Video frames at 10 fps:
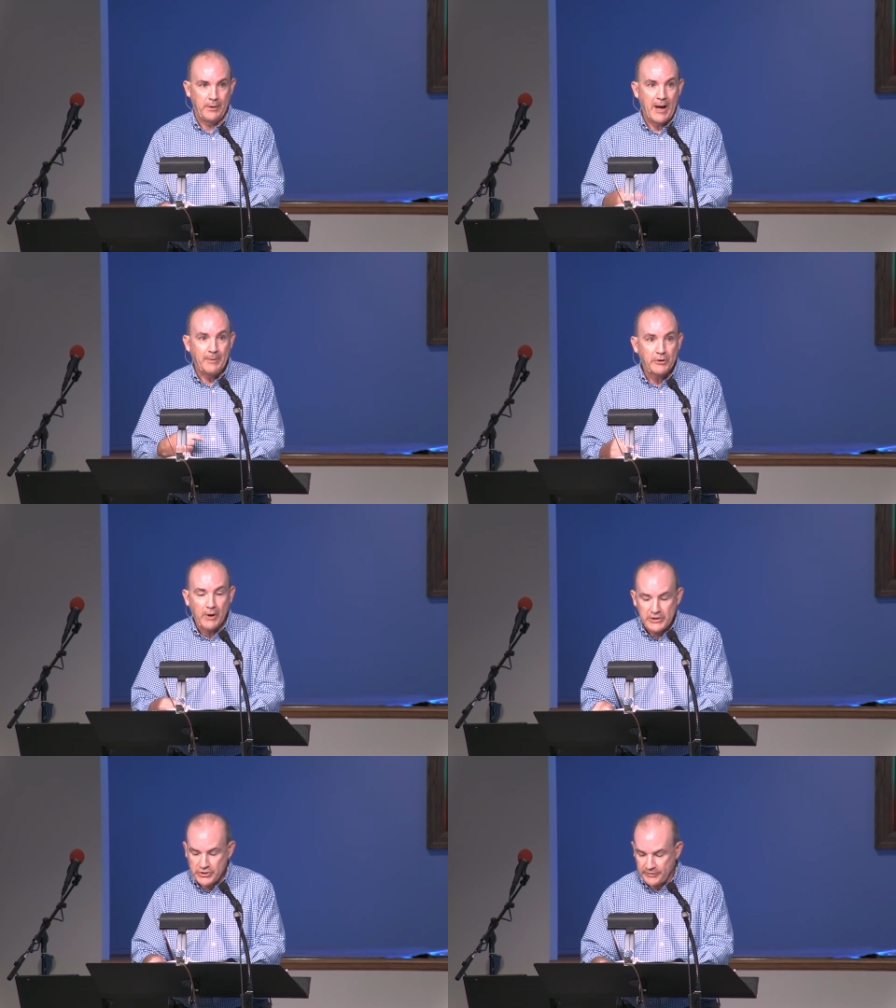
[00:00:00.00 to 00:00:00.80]
I'm a
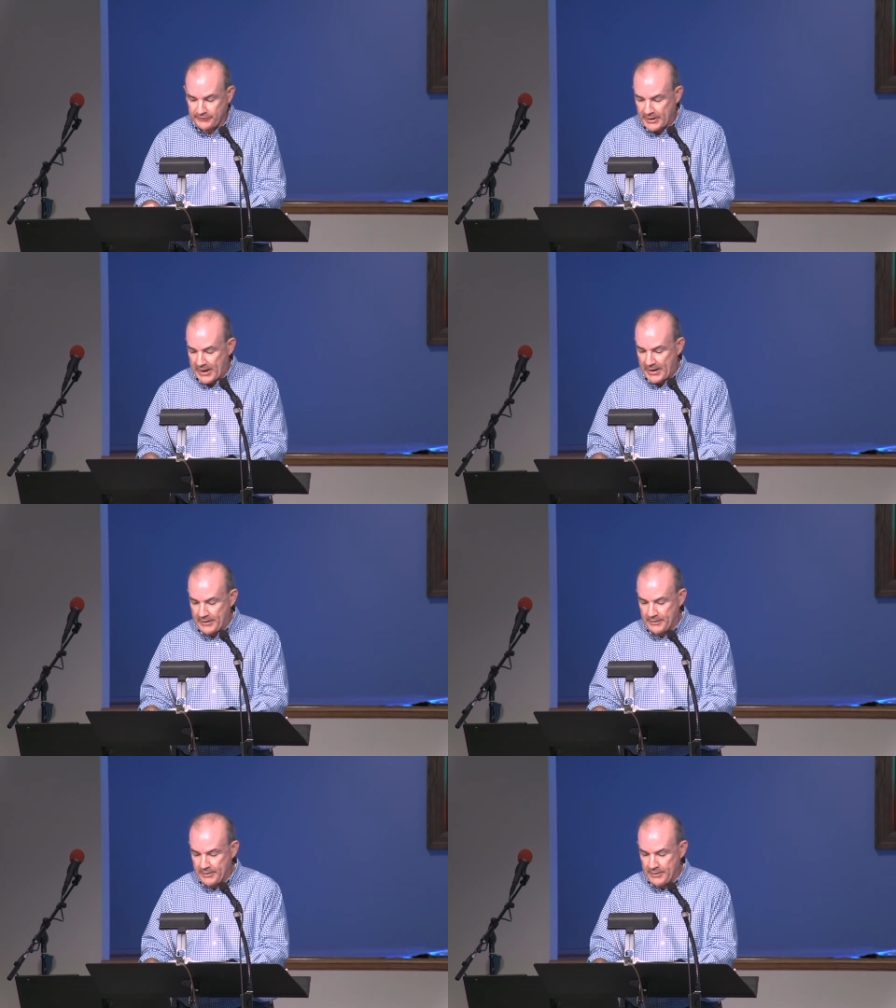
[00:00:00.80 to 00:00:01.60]
gracious
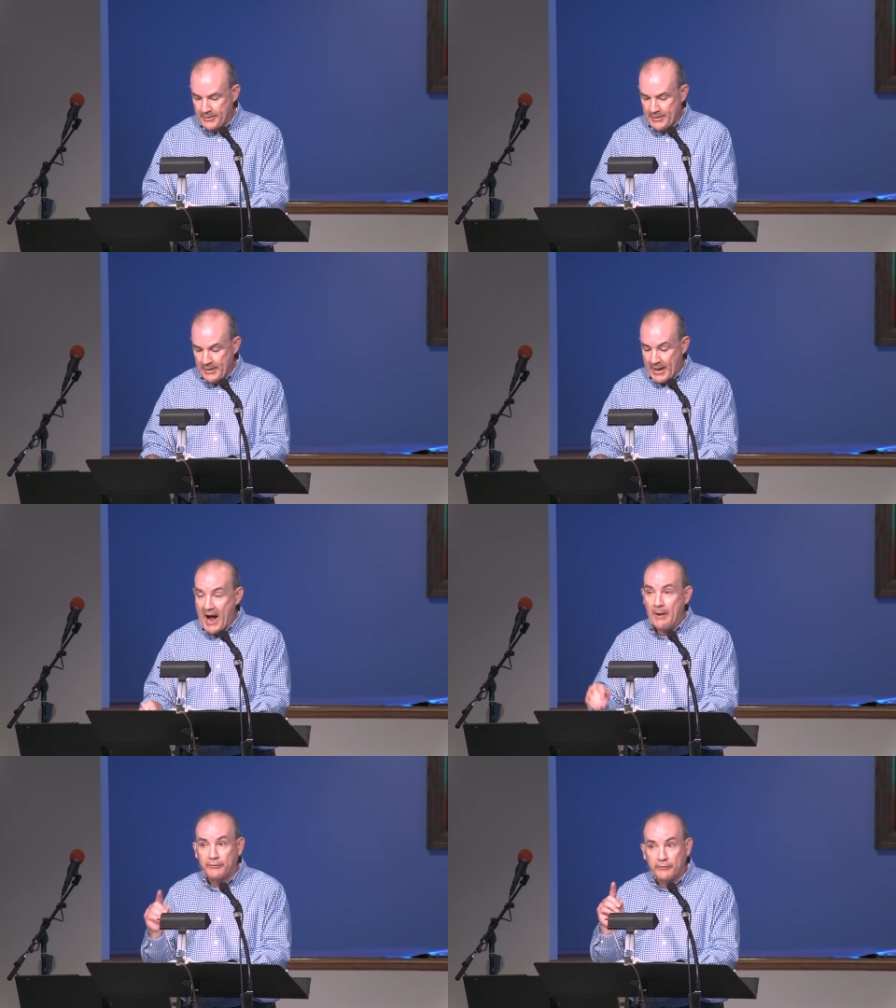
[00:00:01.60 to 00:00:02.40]
God.
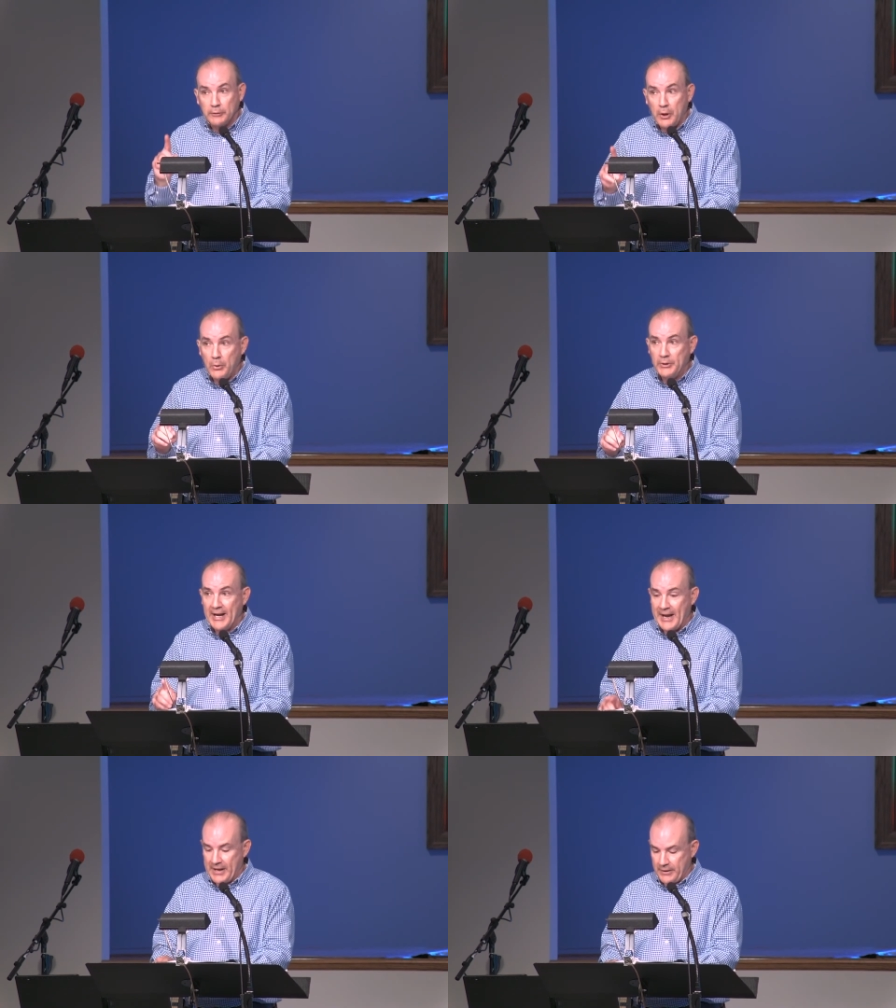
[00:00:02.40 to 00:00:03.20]
I'm slow
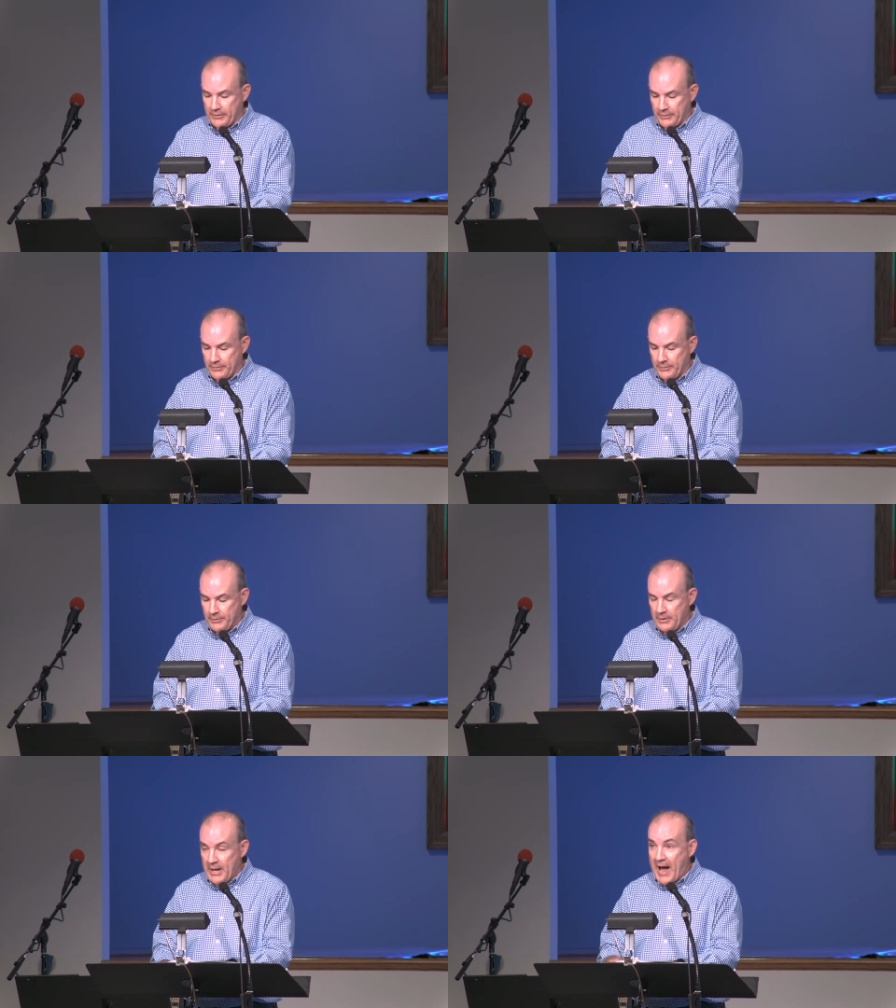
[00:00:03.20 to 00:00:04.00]
to anger.
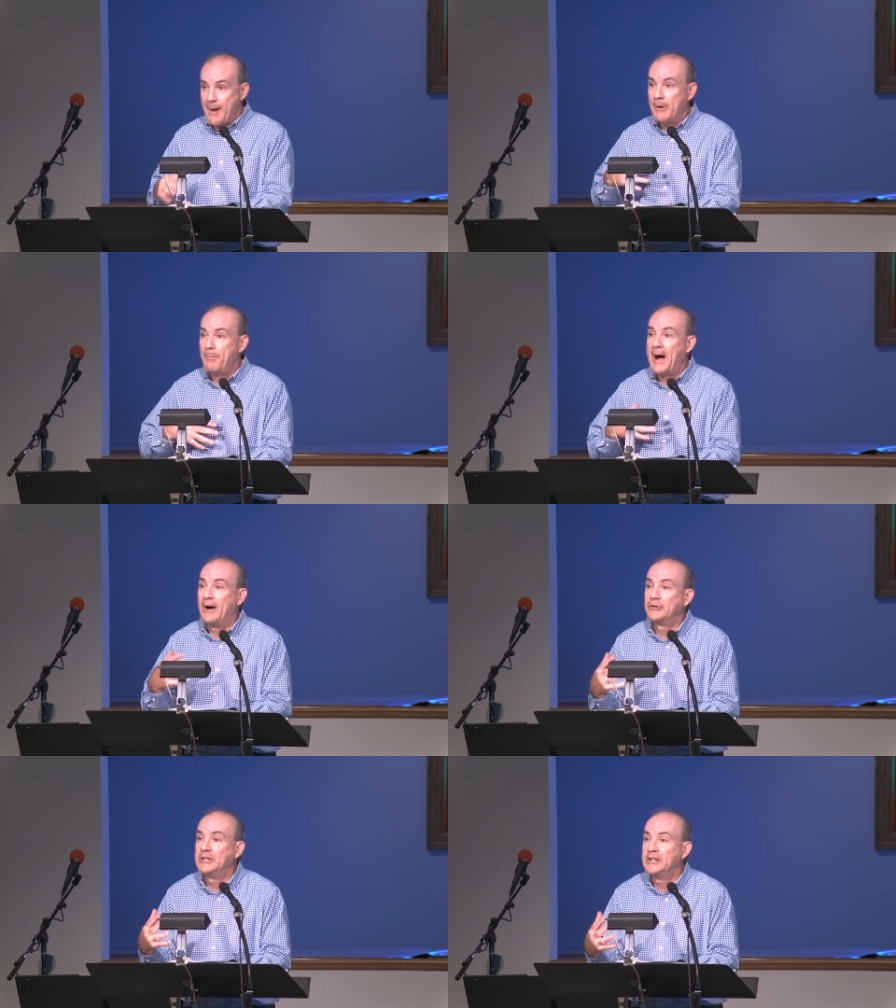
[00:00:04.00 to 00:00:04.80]
I'm
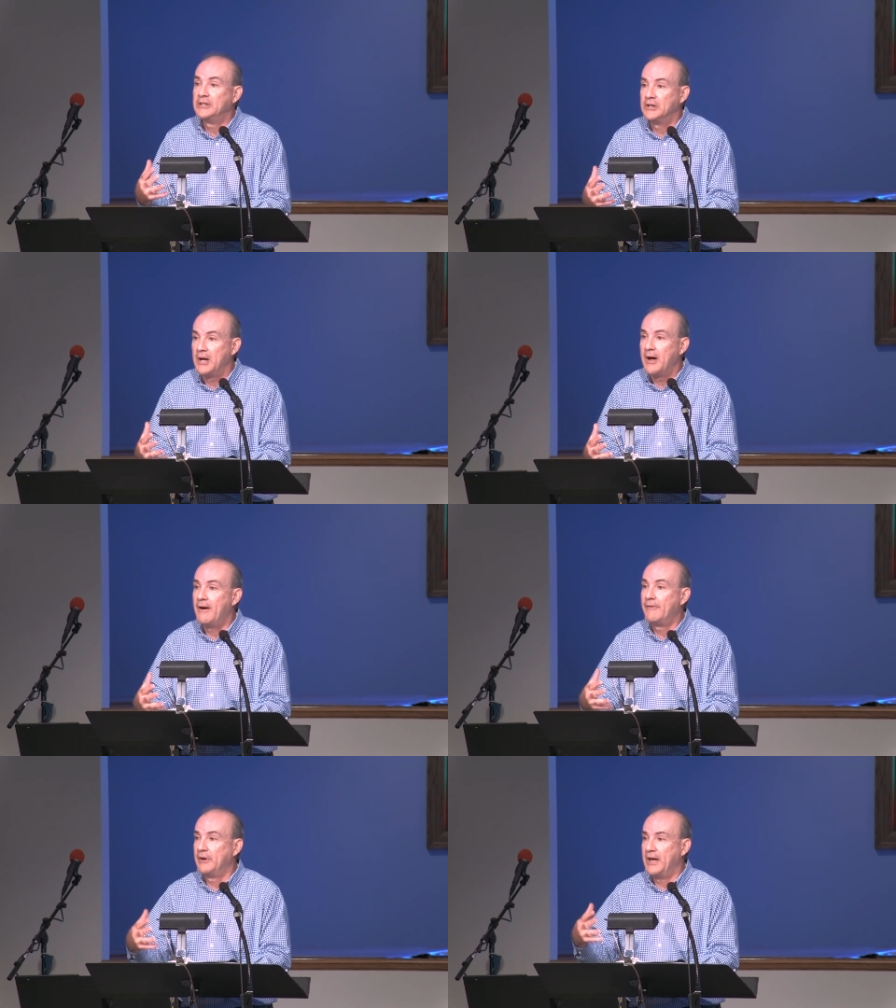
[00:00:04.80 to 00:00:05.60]
abounding in
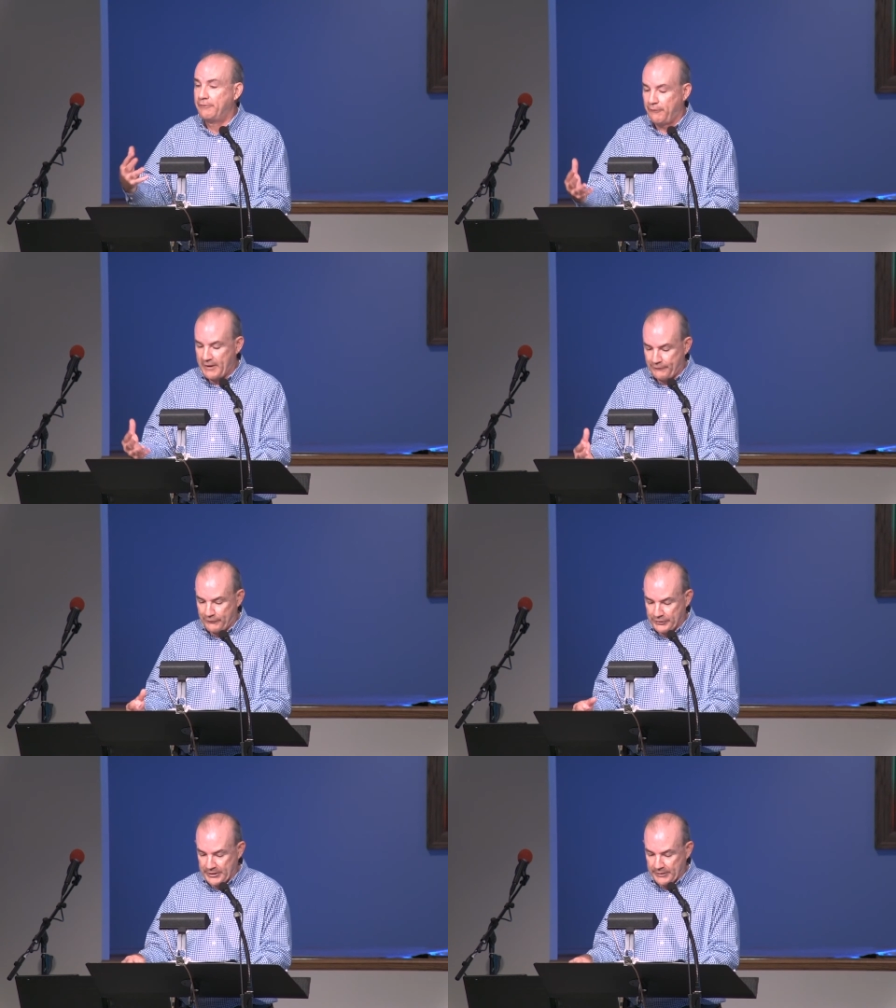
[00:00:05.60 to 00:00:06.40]
love and
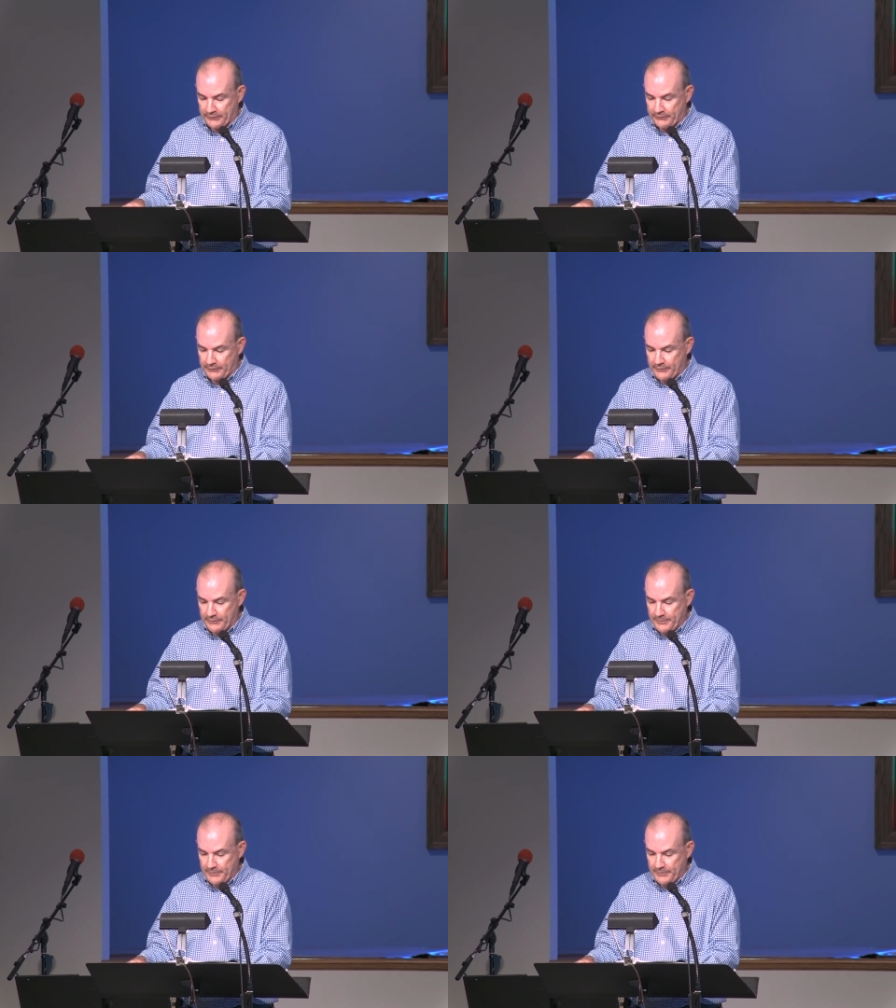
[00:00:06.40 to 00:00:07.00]
faithfulness.